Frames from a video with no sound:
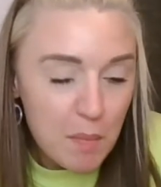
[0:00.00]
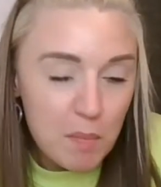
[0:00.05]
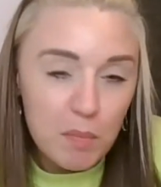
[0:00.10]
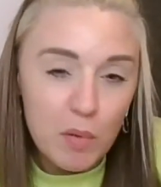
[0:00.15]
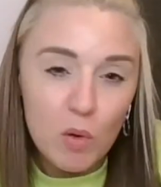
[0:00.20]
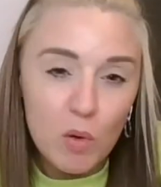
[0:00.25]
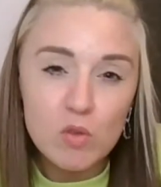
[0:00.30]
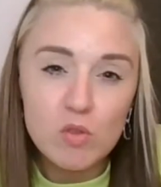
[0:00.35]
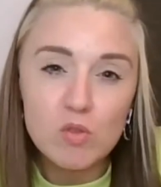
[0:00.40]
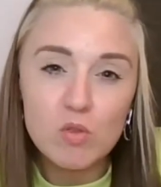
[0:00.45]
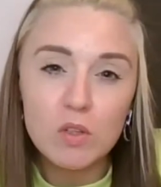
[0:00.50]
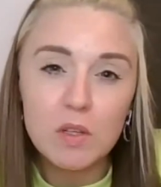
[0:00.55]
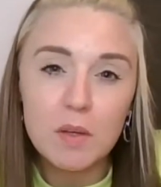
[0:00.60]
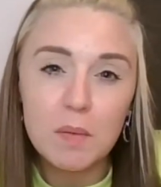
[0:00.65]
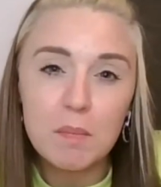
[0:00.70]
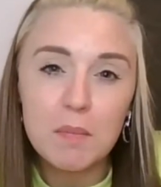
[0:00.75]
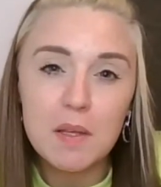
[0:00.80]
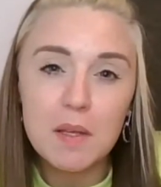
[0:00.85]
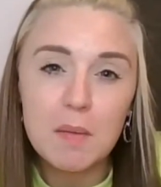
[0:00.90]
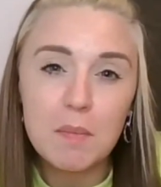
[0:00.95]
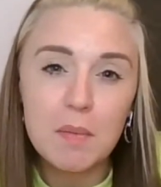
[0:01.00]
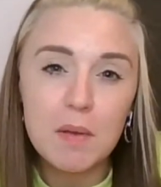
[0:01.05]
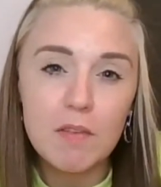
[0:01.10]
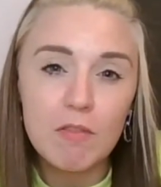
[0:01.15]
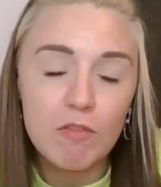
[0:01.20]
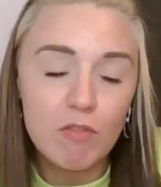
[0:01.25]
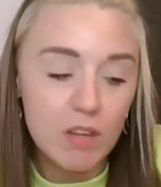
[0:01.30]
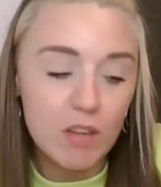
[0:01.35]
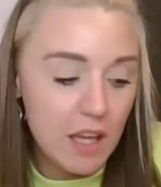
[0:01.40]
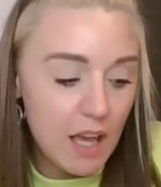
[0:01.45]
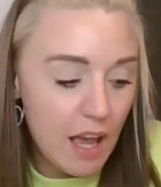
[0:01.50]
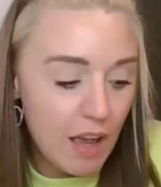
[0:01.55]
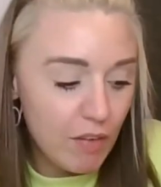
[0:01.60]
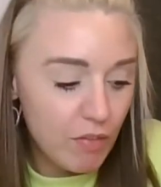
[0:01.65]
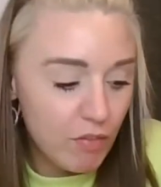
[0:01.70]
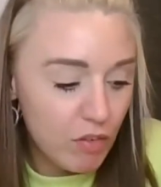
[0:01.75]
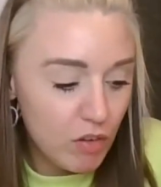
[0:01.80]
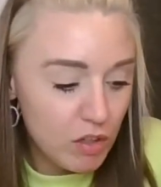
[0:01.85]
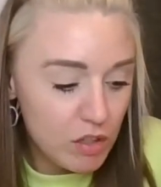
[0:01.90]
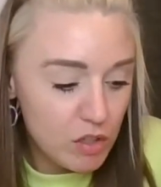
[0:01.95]
but also can be a bit
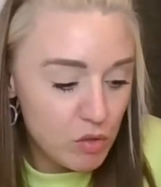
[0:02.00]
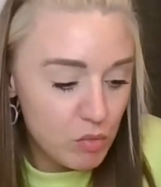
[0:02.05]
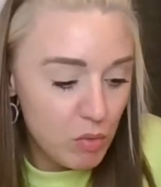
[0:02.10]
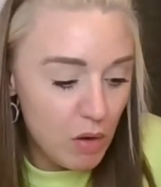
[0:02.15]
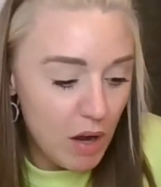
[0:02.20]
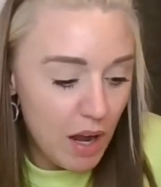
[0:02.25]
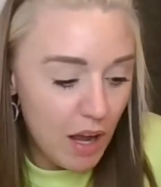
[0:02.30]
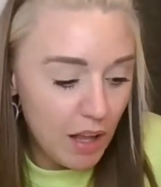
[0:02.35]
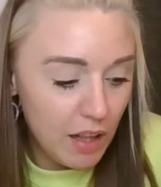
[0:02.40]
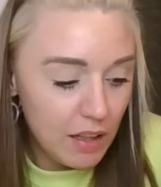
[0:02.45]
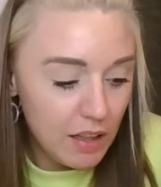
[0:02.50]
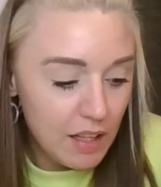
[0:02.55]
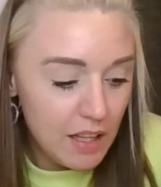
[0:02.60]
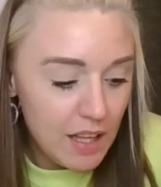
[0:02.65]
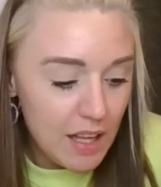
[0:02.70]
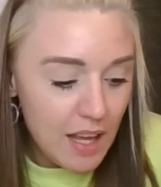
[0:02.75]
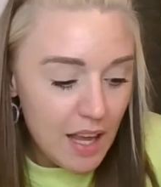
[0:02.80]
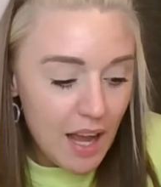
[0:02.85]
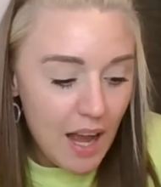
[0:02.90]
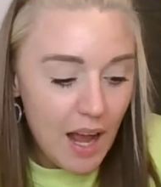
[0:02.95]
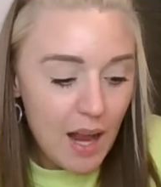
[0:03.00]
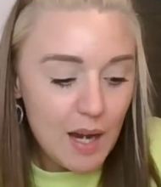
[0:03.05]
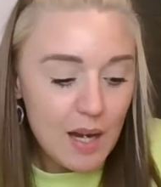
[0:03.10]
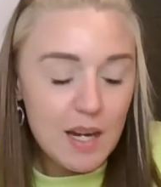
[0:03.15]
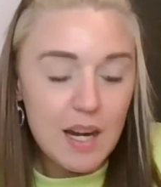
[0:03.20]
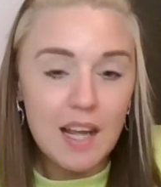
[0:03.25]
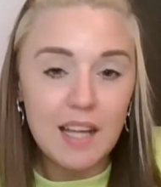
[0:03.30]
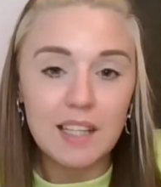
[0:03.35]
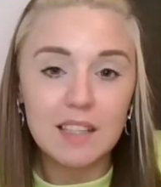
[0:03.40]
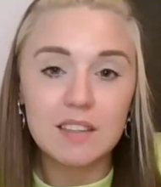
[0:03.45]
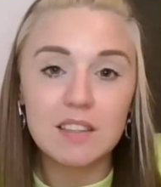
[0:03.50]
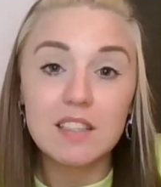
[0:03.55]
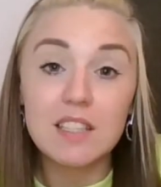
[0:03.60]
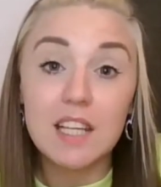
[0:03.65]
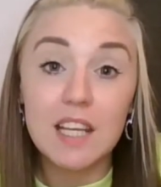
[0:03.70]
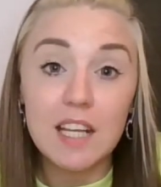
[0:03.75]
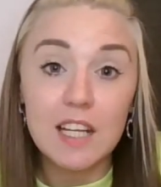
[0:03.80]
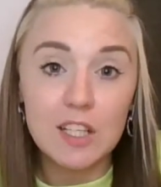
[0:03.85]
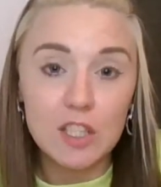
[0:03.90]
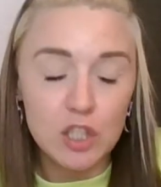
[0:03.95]
forgetful as well and like to
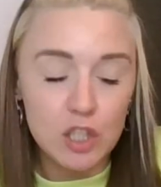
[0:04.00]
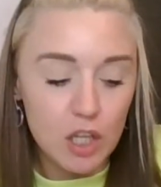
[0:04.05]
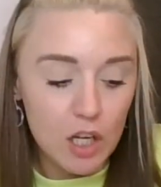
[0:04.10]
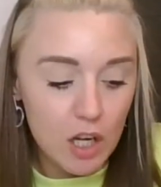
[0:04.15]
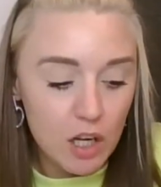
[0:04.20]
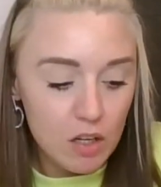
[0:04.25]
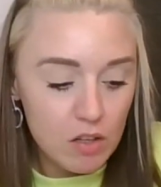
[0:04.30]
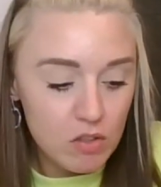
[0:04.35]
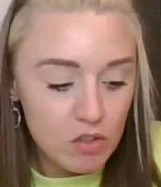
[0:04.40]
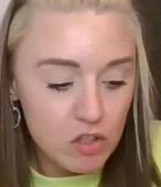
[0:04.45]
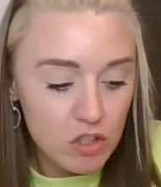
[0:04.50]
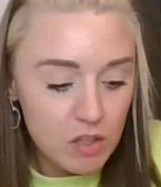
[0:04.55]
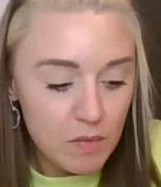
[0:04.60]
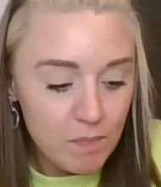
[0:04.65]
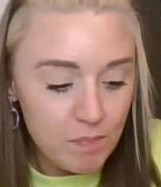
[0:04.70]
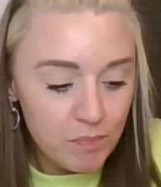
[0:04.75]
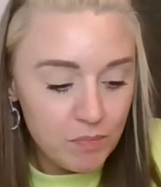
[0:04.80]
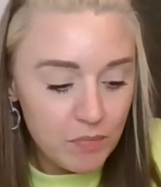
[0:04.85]
take charge.